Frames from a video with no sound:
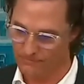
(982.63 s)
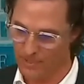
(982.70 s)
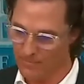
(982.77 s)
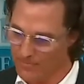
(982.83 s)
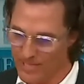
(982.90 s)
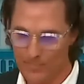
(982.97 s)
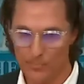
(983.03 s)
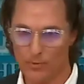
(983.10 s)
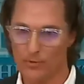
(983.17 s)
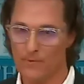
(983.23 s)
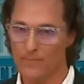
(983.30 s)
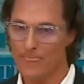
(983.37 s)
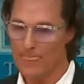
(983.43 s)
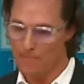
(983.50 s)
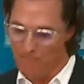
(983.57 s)
But
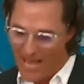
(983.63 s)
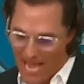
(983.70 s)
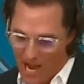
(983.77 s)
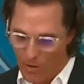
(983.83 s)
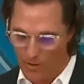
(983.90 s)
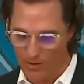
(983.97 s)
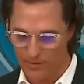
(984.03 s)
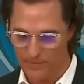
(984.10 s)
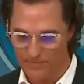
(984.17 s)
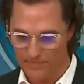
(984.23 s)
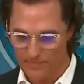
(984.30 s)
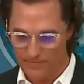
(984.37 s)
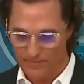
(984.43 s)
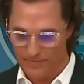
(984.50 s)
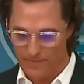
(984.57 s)
people in power
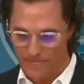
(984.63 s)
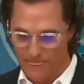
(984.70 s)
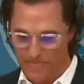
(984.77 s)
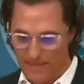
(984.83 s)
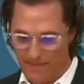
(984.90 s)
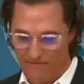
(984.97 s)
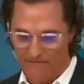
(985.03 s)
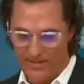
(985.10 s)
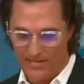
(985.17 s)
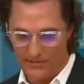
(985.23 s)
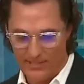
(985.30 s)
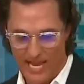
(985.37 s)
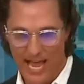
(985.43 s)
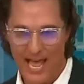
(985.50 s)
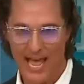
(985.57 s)
have
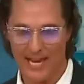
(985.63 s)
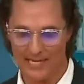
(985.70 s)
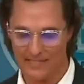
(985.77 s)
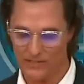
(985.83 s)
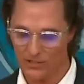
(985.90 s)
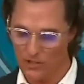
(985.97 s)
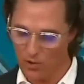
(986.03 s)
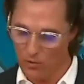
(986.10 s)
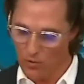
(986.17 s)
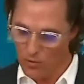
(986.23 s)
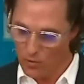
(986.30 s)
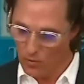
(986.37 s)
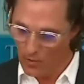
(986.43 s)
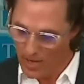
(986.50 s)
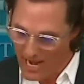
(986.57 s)
failed to act.
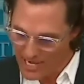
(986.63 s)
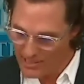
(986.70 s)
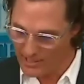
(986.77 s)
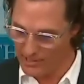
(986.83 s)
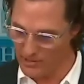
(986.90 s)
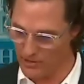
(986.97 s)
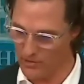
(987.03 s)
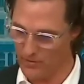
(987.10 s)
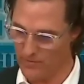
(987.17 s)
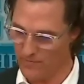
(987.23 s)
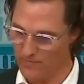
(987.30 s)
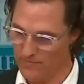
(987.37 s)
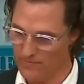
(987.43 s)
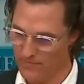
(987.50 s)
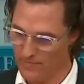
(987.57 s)
So we're asking you.
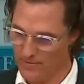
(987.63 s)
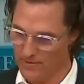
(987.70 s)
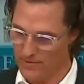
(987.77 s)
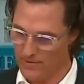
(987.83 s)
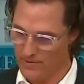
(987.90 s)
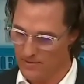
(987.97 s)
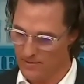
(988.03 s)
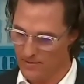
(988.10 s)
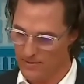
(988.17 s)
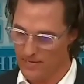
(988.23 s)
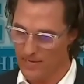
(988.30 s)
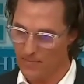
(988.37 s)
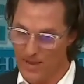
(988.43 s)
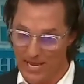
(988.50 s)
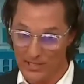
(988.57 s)

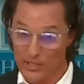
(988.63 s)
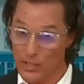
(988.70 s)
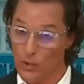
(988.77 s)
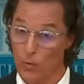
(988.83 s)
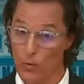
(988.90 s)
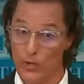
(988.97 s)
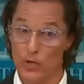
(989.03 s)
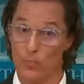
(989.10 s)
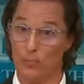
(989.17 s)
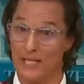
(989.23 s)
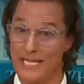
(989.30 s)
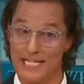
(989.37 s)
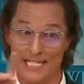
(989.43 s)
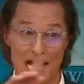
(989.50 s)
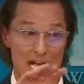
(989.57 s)
And I'm asking you, will you
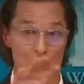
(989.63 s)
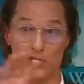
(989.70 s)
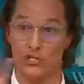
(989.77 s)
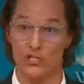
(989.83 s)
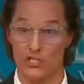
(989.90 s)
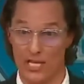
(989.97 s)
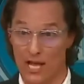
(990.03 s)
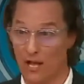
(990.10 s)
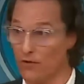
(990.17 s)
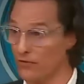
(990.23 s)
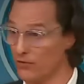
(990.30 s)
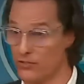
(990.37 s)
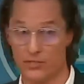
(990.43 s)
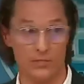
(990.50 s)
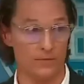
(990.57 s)
please ask
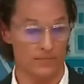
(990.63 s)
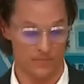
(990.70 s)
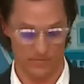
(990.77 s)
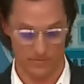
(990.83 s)
yourselves,